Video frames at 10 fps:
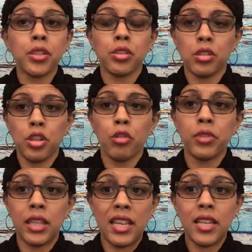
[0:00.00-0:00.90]
certain
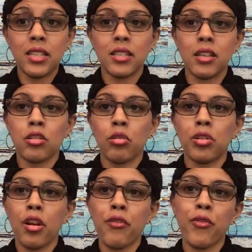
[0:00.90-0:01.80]
things. And so
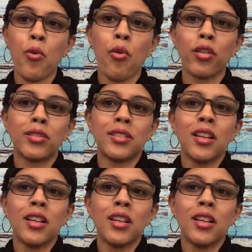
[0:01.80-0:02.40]
therefore,